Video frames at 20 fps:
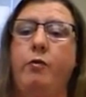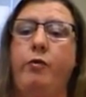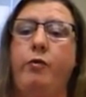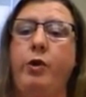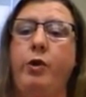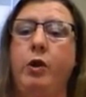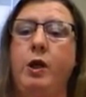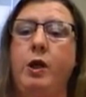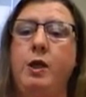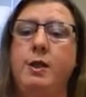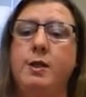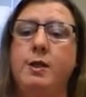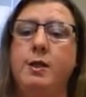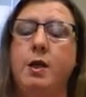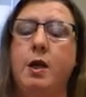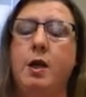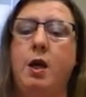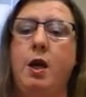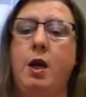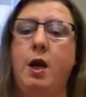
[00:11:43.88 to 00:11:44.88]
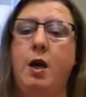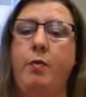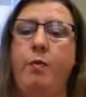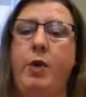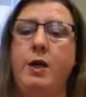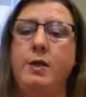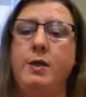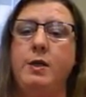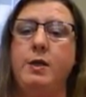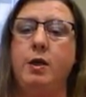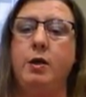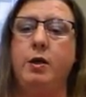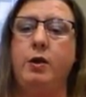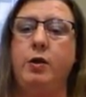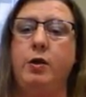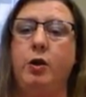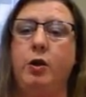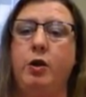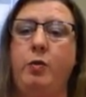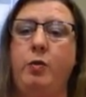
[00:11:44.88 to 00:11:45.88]
feelings. And basically
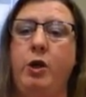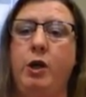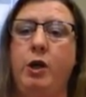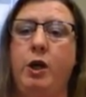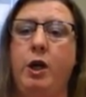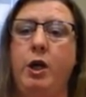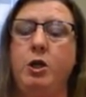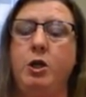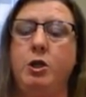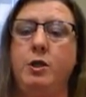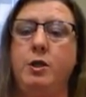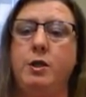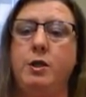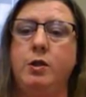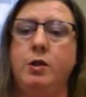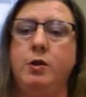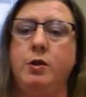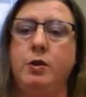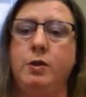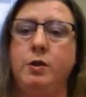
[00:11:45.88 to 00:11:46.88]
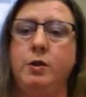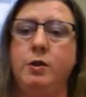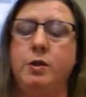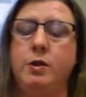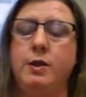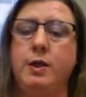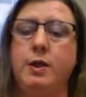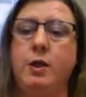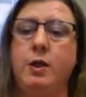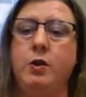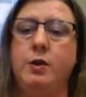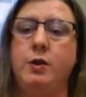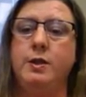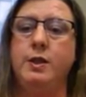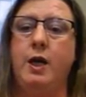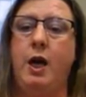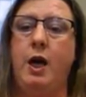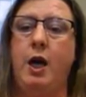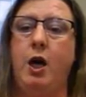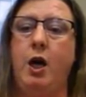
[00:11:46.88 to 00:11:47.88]
their communication skills
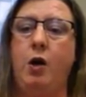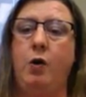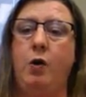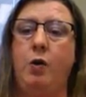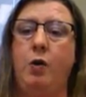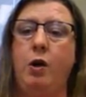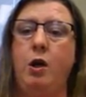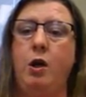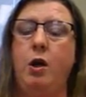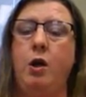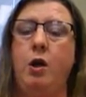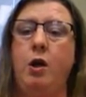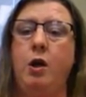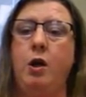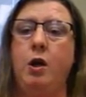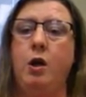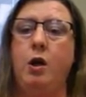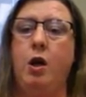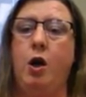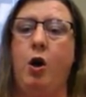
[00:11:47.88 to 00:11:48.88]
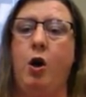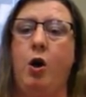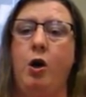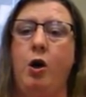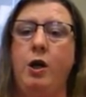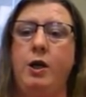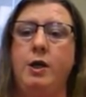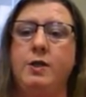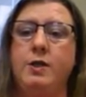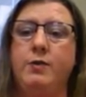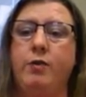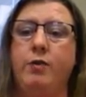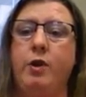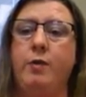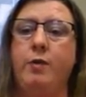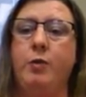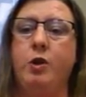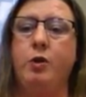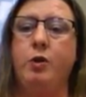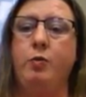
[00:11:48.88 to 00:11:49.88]
and how hard it is for
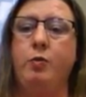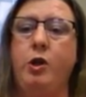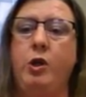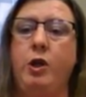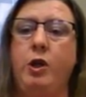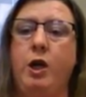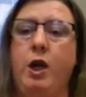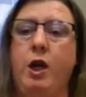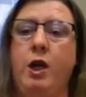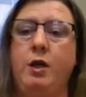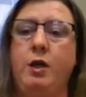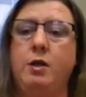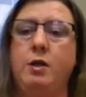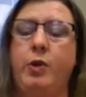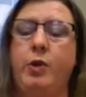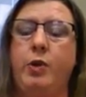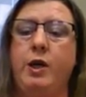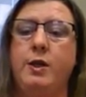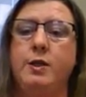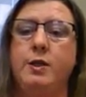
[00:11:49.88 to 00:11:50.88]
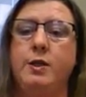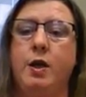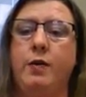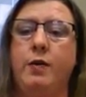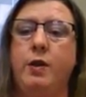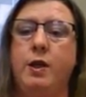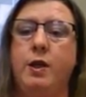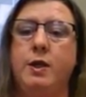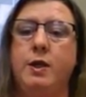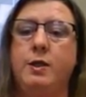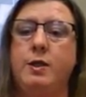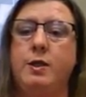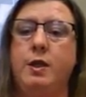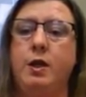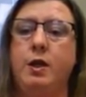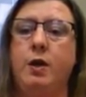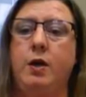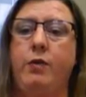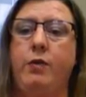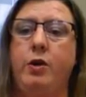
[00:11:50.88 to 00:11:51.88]
them to communicate depends on the
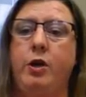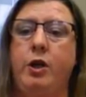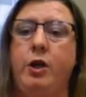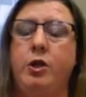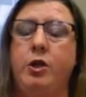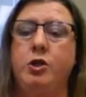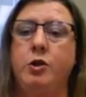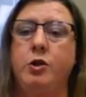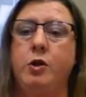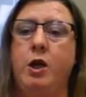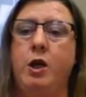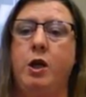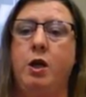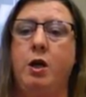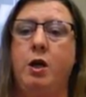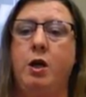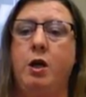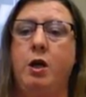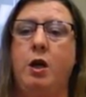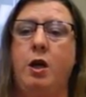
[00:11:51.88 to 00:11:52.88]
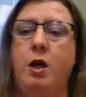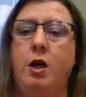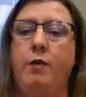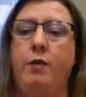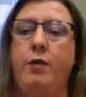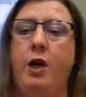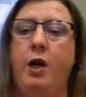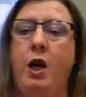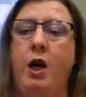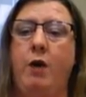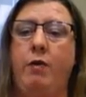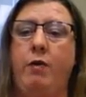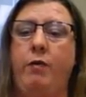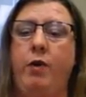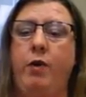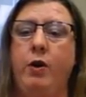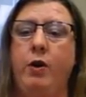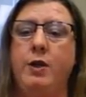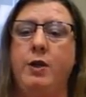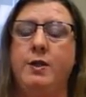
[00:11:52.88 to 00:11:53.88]
extent of their injury. If they have a
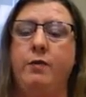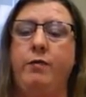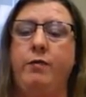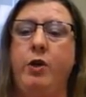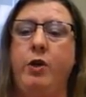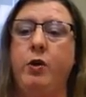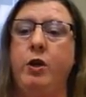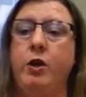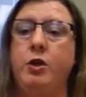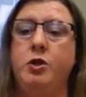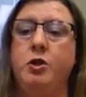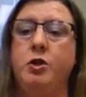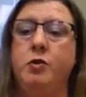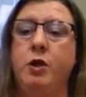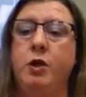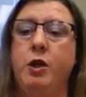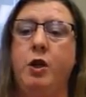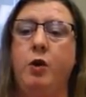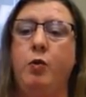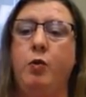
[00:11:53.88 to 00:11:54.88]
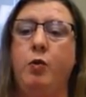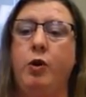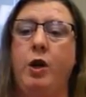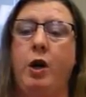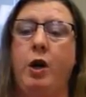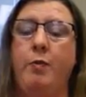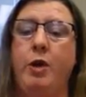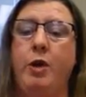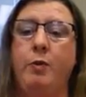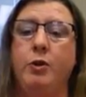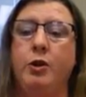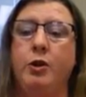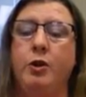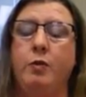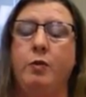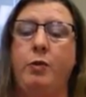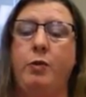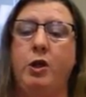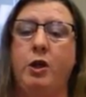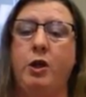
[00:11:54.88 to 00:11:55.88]
very severe injury, they will not be able to
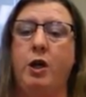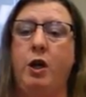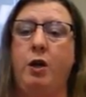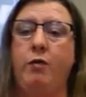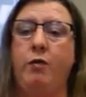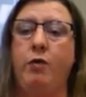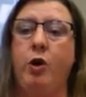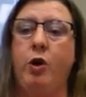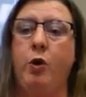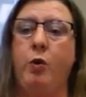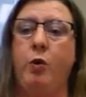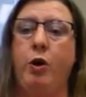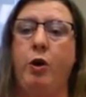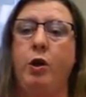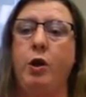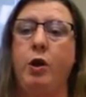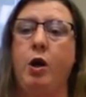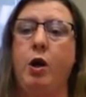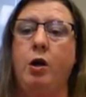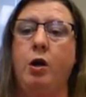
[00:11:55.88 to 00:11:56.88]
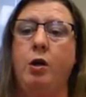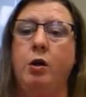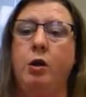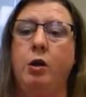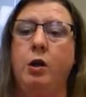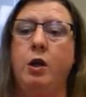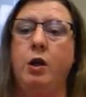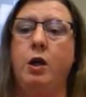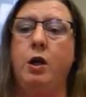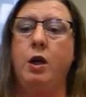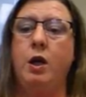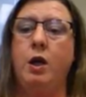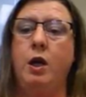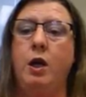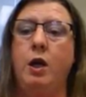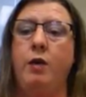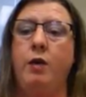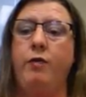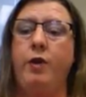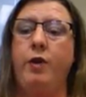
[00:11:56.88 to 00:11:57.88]
communicate very well at all.
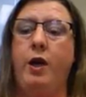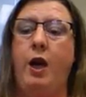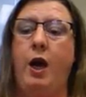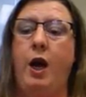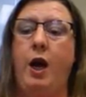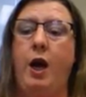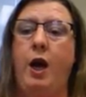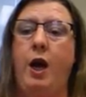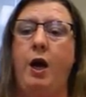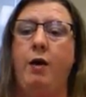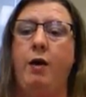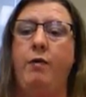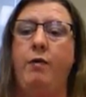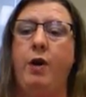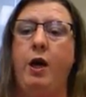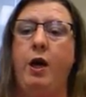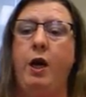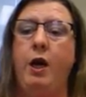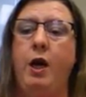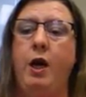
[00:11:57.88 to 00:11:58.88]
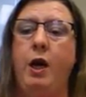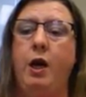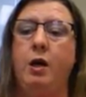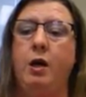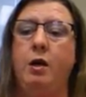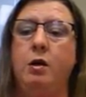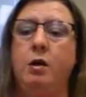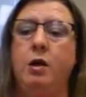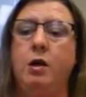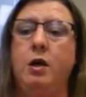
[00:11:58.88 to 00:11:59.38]
If they have a